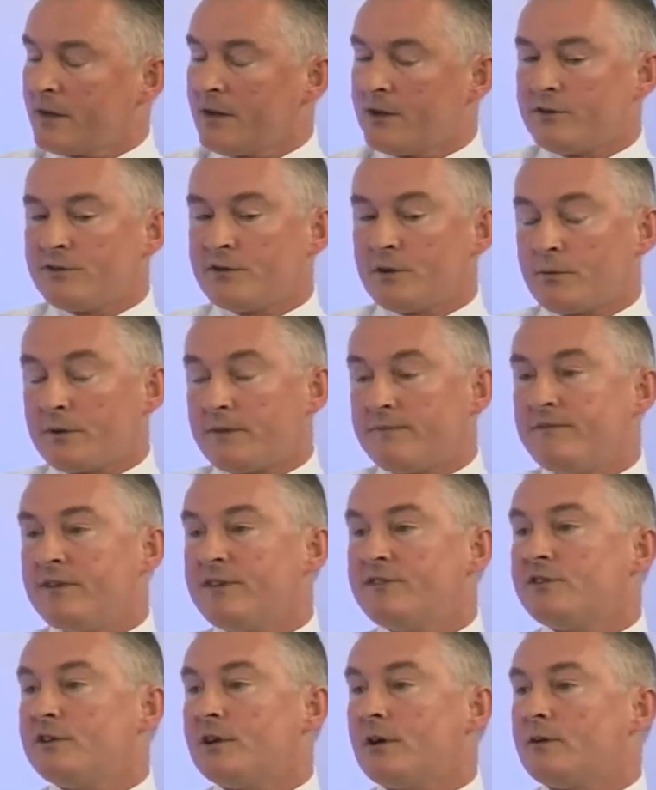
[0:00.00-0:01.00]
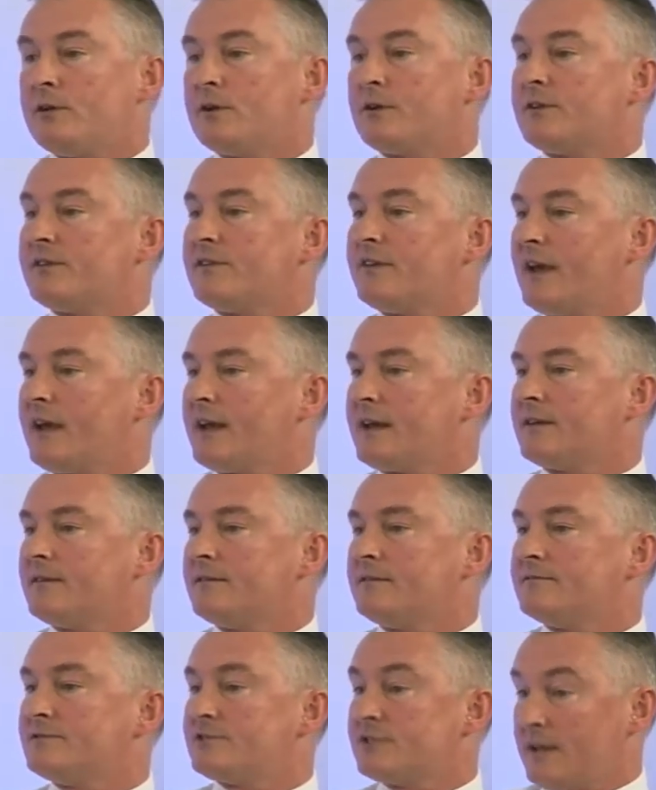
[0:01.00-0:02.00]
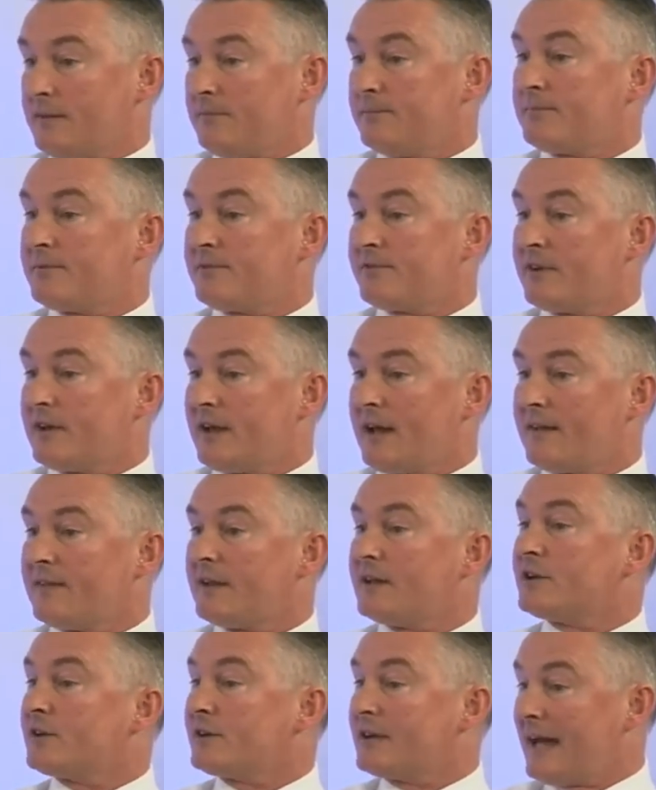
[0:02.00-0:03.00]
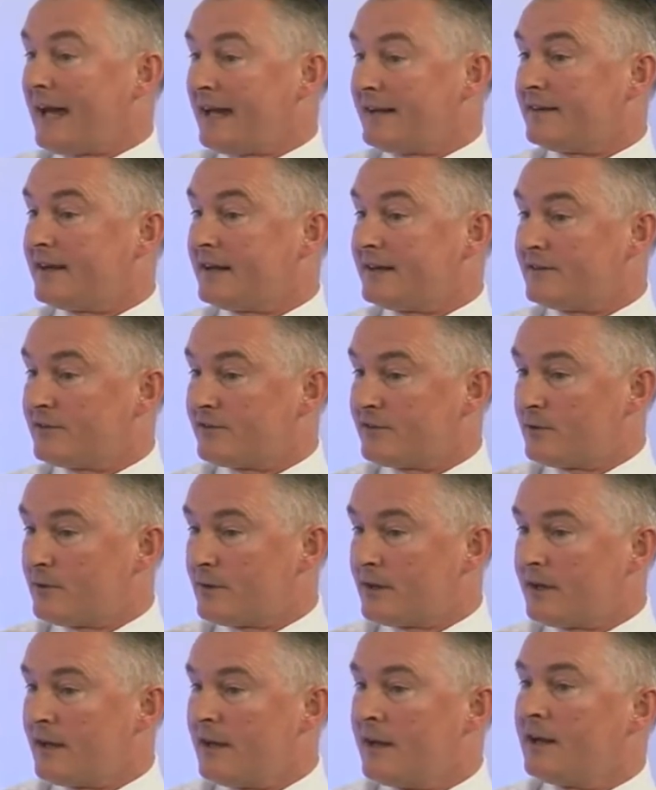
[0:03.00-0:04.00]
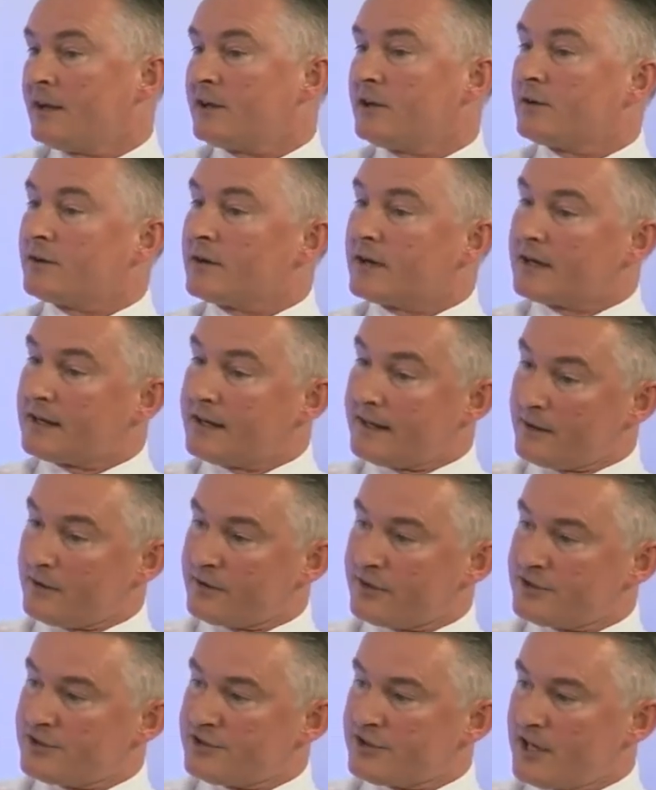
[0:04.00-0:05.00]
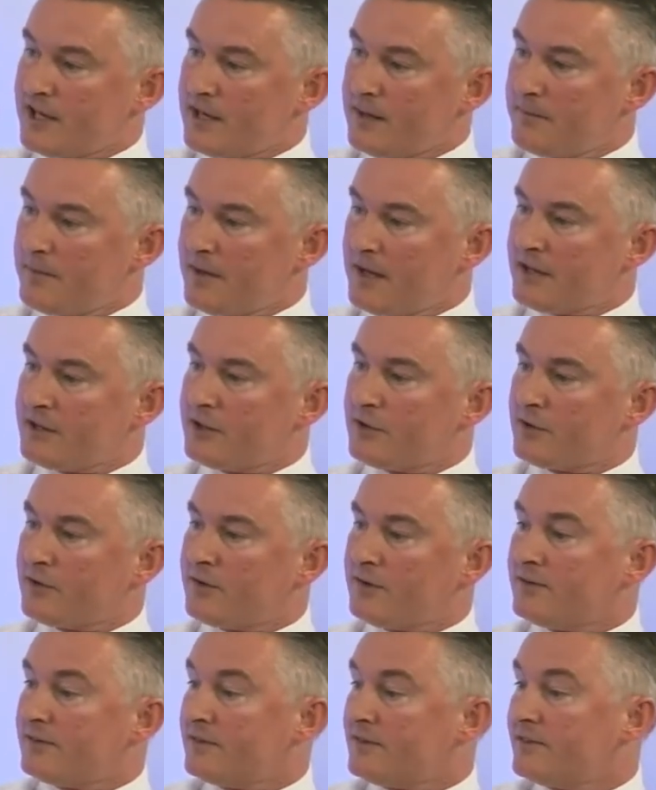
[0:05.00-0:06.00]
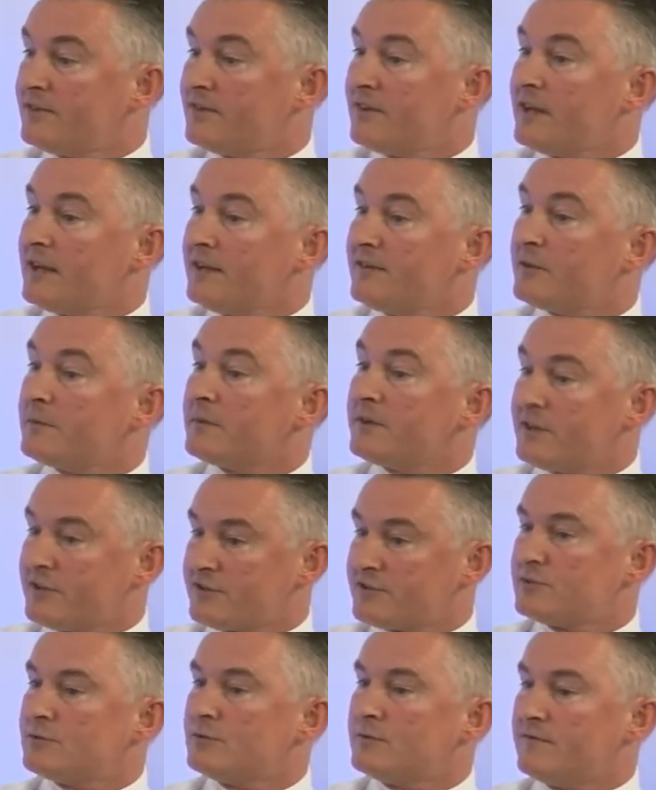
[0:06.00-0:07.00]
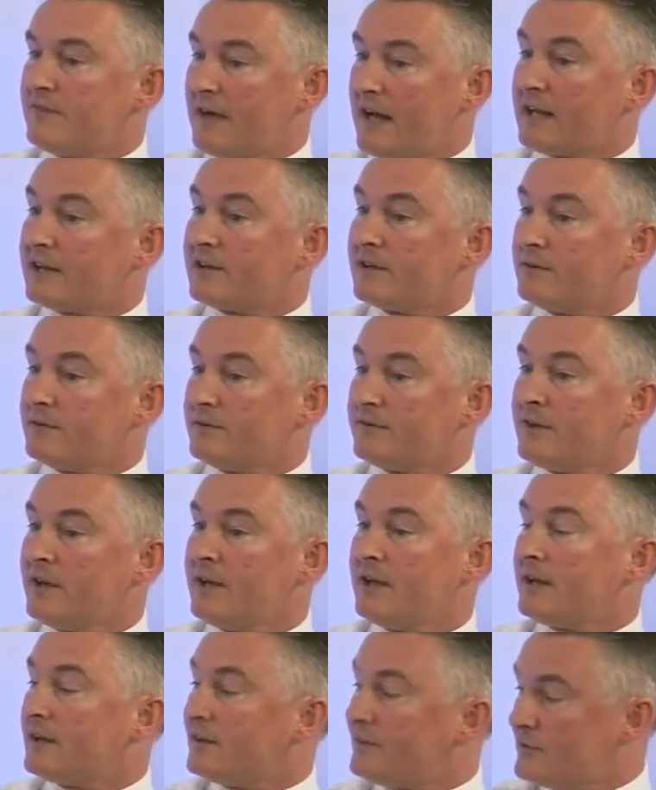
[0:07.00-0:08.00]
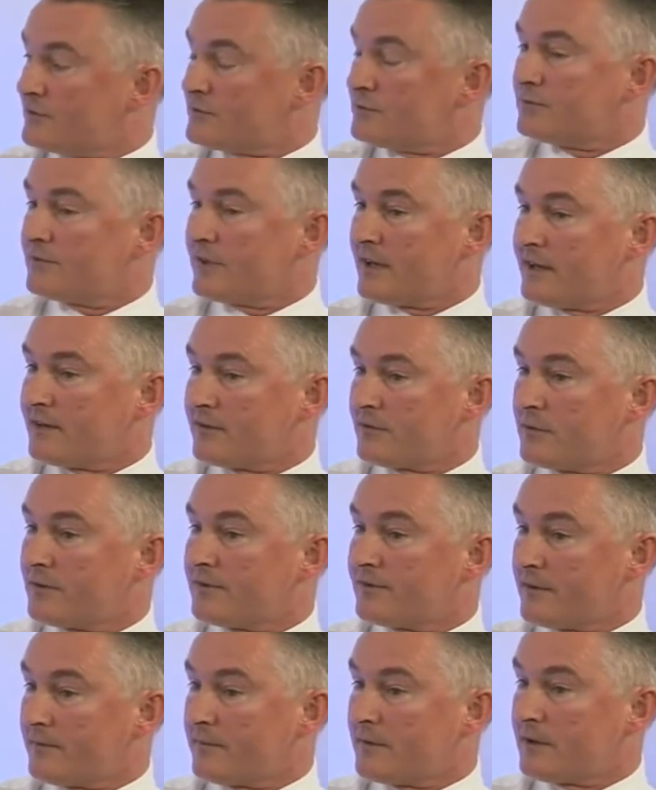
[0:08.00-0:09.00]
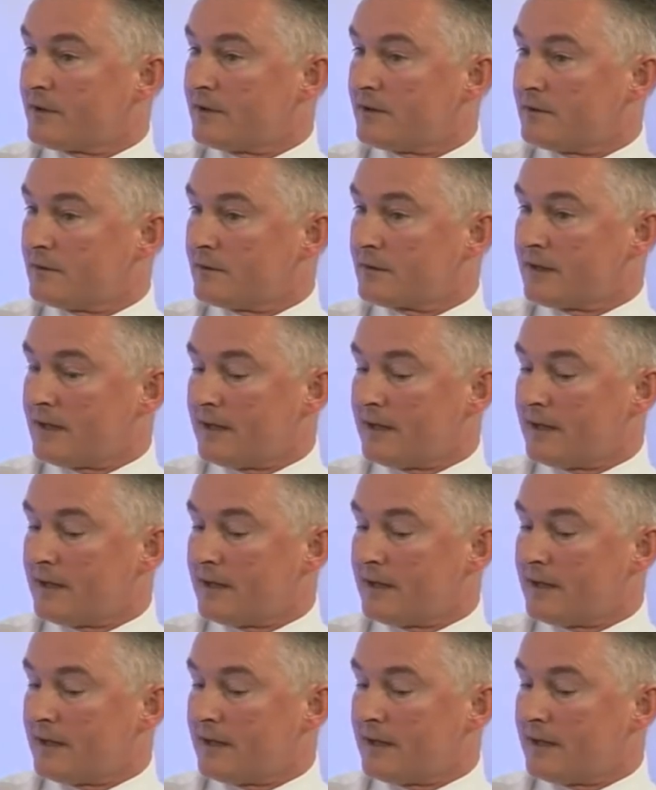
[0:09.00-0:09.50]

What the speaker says: So within Visio, you can take shapes and then you can add data to it. You can click on a shape and you can see some additional values and additional data on something that you're looking